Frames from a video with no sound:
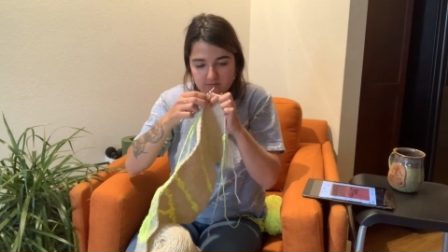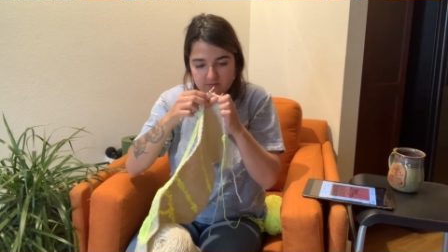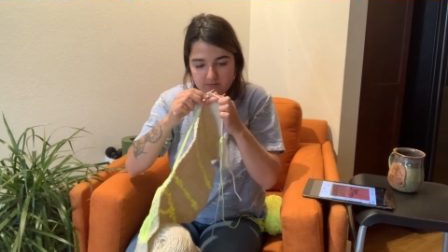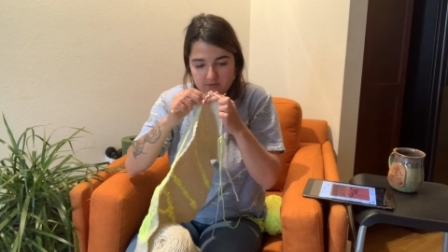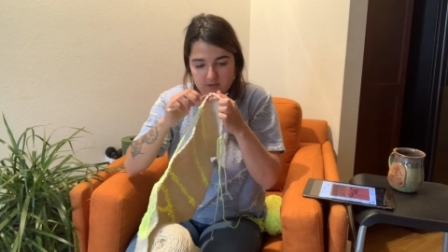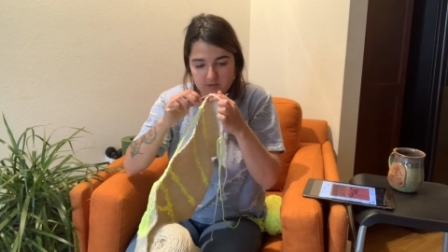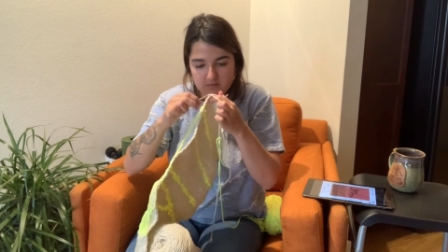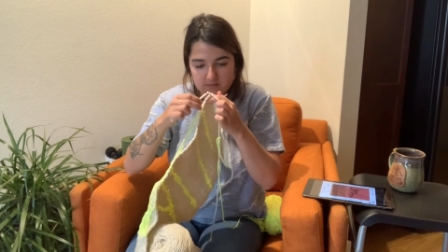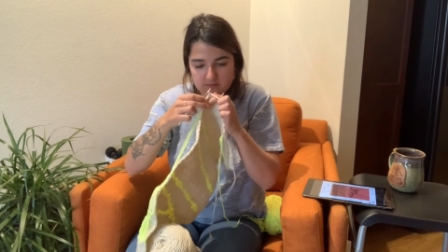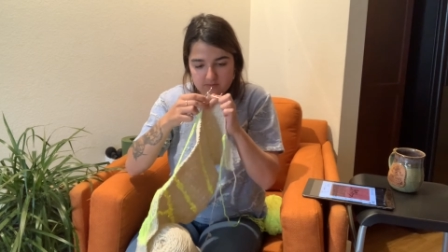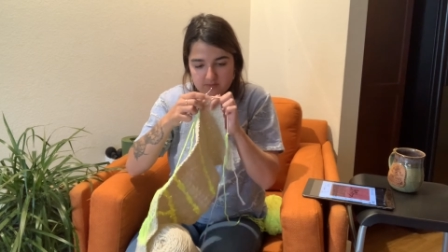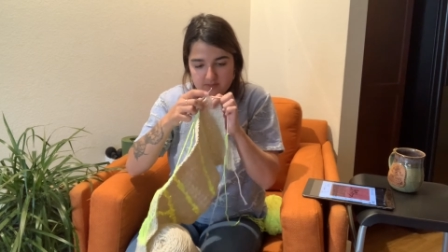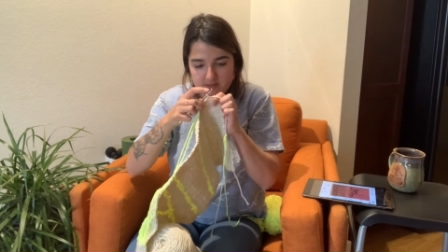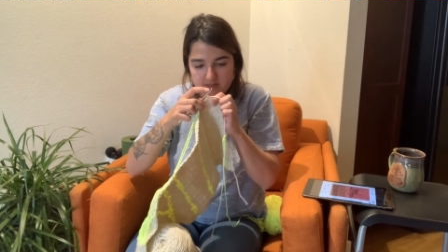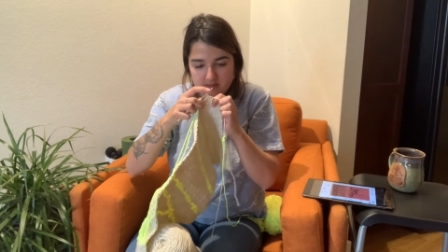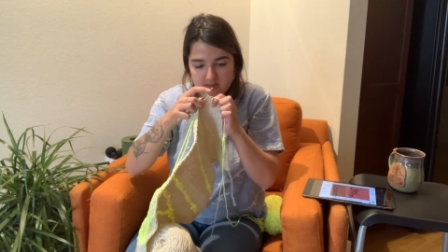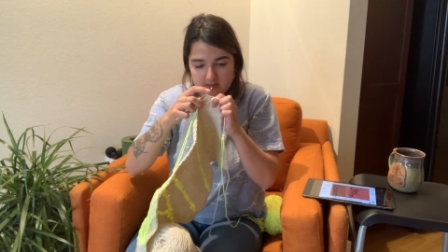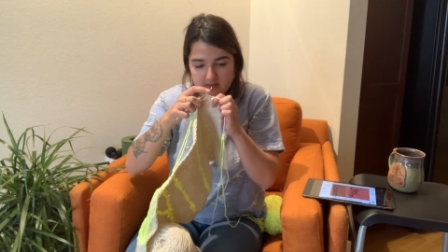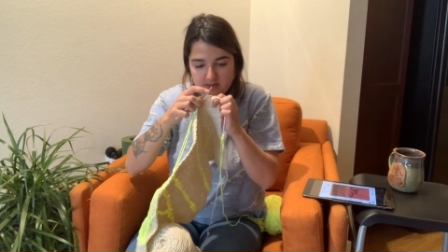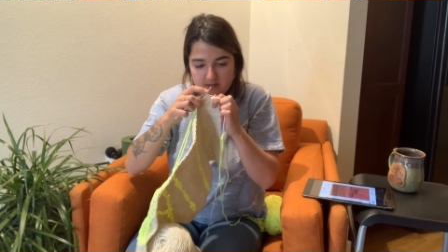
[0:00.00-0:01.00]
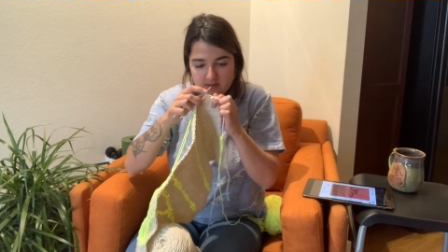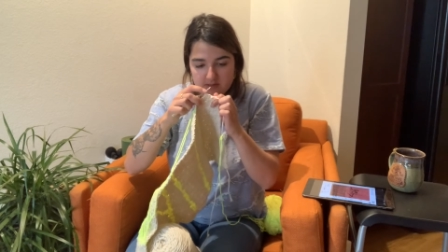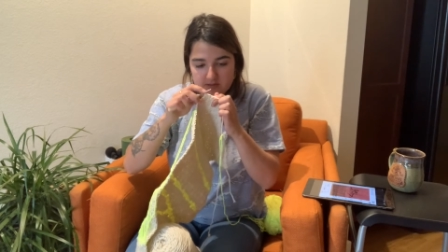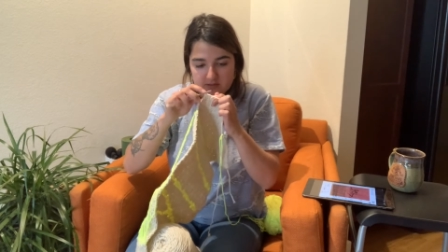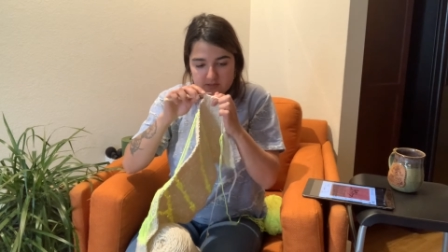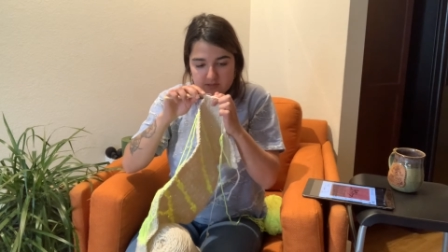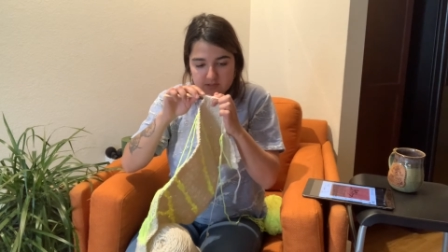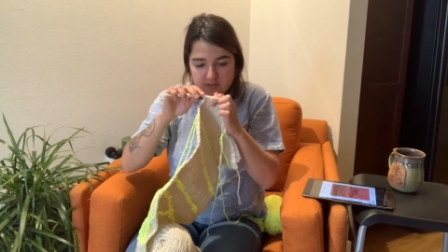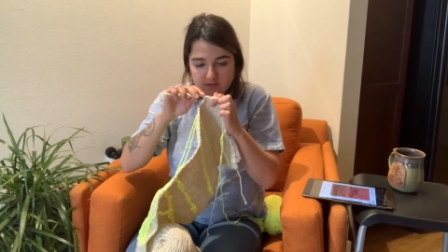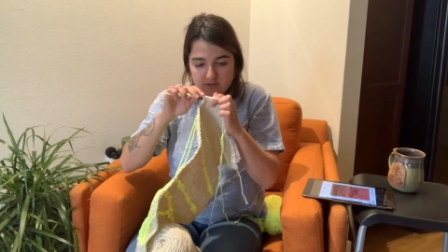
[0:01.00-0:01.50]
row.
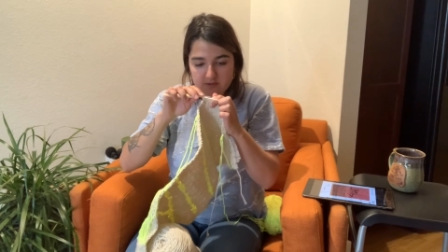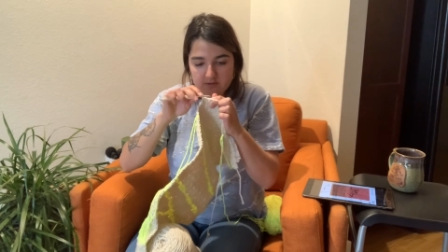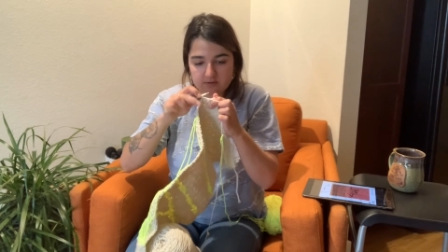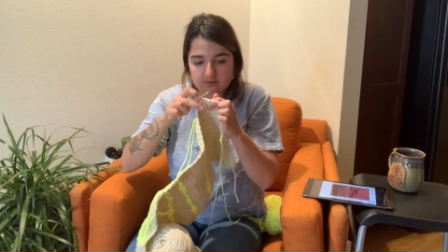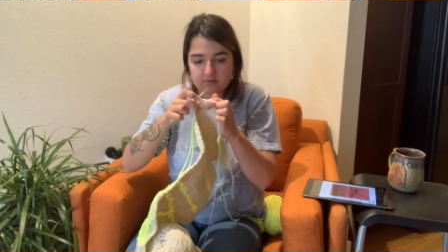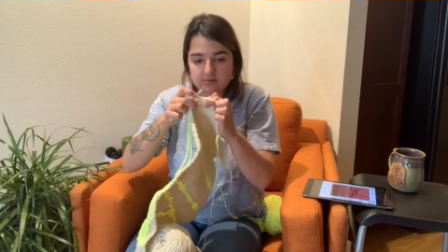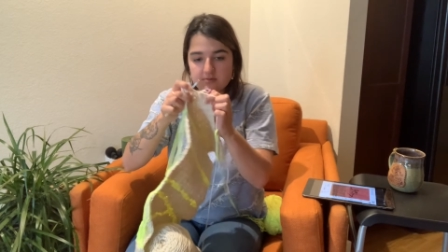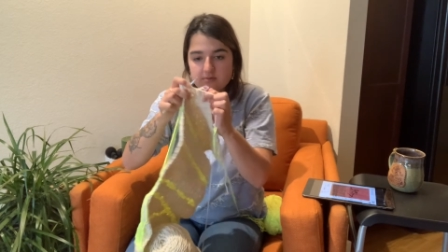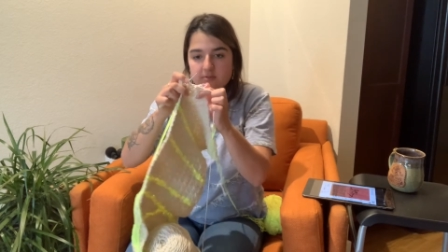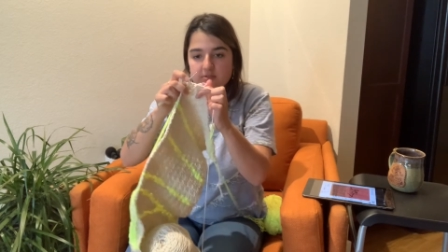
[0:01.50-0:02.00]
So